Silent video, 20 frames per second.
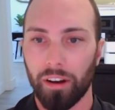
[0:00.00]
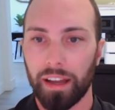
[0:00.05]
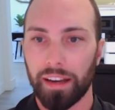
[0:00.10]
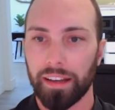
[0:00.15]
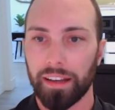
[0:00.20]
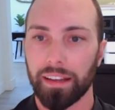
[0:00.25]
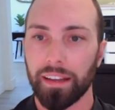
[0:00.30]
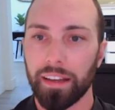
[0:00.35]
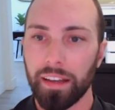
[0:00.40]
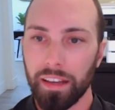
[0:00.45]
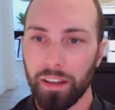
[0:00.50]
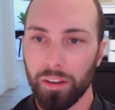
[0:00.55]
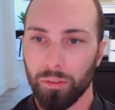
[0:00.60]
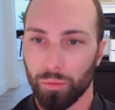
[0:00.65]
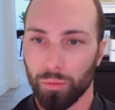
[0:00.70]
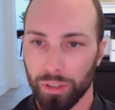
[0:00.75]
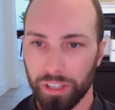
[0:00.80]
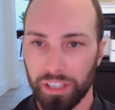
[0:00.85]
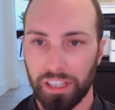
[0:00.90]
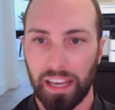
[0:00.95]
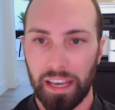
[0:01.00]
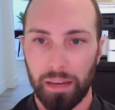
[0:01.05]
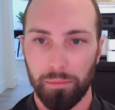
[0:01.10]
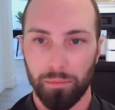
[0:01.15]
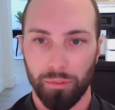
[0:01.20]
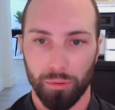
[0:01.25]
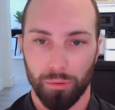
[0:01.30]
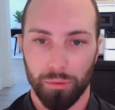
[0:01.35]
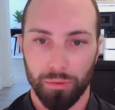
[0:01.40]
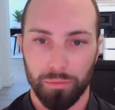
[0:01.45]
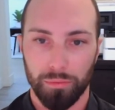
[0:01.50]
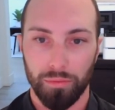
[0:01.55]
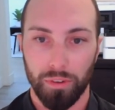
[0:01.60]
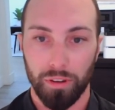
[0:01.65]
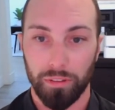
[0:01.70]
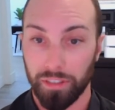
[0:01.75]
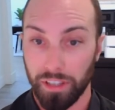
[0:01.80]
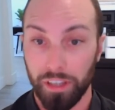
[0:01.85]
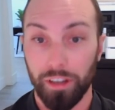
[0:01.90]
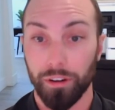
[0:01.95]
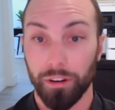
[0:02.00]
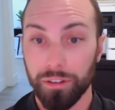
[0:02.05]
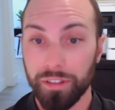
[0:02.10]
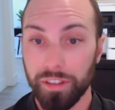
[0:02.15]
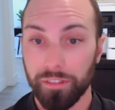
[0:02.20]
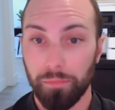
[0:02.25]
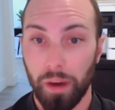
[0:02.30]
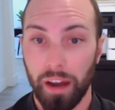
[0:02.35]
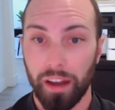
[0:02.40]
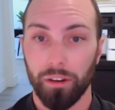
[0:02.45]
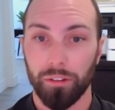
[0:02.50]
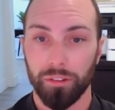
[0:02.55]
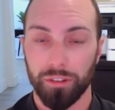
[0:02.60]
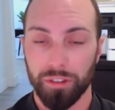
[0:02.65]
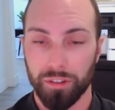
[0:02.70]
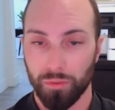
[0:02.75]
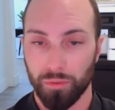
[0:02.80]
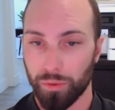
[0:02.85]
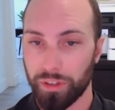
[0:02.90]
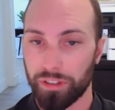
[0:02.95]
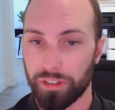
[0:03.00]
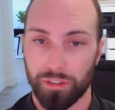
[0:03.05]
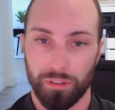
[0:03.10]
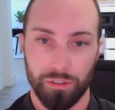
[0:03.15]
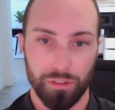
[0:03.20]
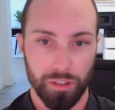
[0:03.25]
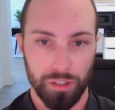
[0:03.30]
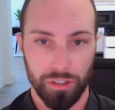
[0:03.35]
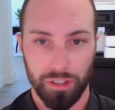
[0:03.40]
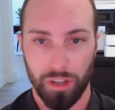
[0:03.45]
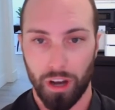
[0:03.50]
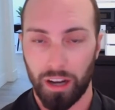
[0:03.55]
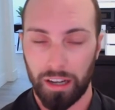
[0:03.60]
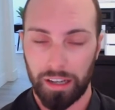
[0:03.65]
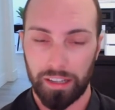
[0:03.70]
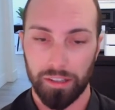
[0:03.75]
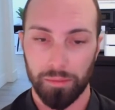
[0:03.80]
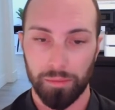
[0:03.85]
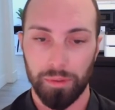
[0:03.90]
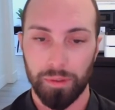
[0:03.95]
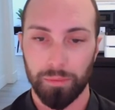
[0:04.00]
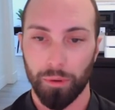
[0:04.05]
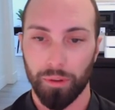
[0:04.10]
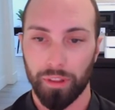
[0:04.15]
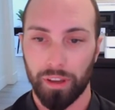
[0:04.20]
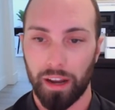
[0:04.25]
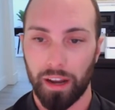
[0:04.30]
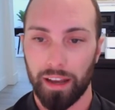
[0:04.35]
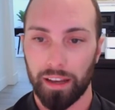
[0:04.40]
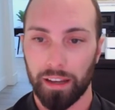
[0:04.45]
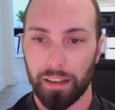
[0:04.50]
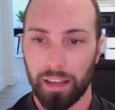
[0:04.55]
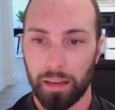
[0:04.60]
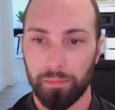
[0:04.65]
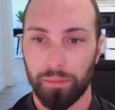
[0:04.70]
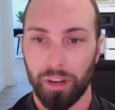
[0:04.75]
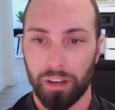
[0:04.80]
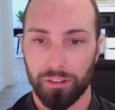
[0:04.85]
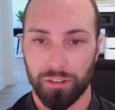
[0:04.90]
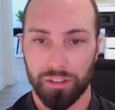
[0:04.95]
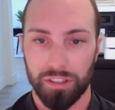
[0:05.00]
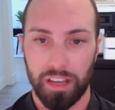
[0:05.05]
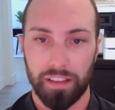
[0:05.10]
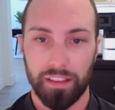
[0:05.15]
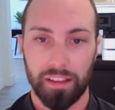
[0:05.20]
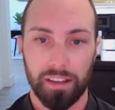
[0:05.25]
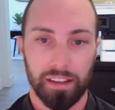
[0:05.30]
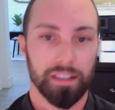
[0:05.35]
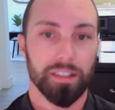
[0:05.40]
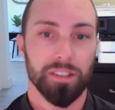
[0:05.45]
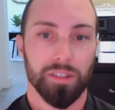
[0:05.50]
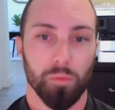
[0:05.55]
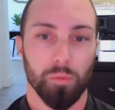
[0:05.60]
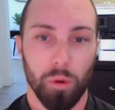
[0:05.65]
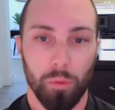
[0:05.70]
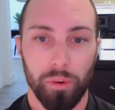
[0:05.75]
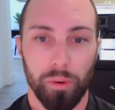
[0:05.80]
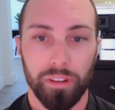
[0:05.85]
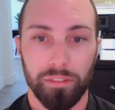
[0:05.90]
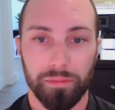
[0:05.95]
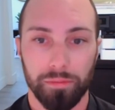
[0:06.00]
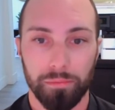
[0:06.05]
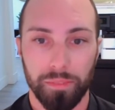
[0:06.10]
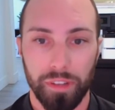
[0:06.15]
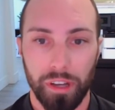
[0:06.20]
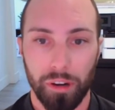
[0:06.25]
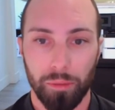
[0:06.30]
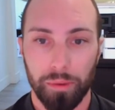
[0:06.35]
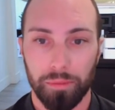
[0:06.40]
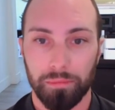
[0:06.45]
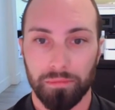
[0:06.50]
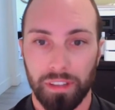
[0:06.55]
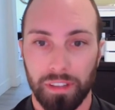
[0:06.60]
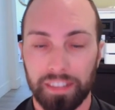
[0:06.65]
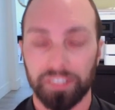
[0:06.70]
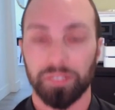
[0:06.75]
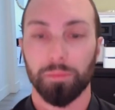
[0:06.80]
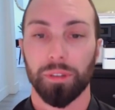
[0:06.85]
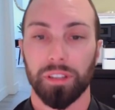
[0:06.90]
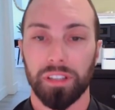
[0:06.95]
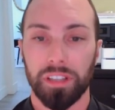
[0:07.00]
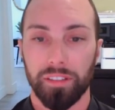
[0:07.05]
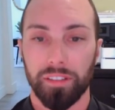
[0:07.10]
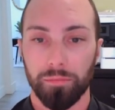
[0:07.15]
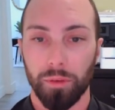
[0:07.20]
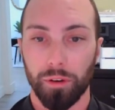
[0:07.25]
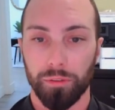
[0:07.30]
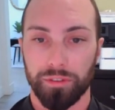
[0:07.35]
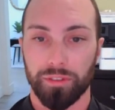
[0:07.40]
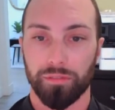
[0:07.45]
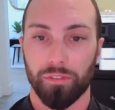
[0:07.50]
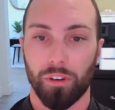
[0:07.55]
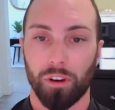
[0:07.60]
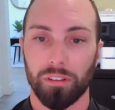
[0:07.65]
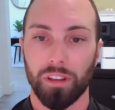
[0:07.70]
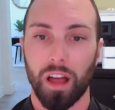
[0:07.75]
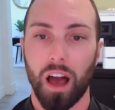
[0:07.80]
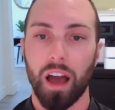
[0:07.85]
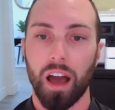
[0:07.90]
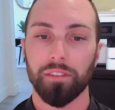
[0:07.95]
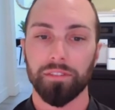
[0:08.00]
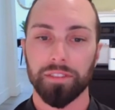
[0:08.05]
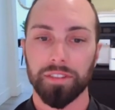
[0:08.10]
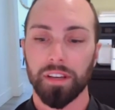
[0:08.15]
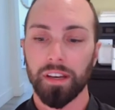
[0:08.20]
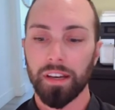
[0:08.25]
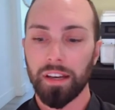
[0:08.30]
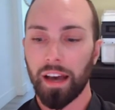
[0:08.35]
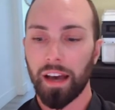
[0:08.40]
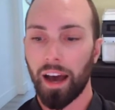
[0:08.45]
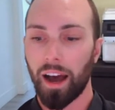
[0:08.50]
And it really came through years of my own just research and talking to people that I came to understand that it isn't what we've, been led to believe most of our lives.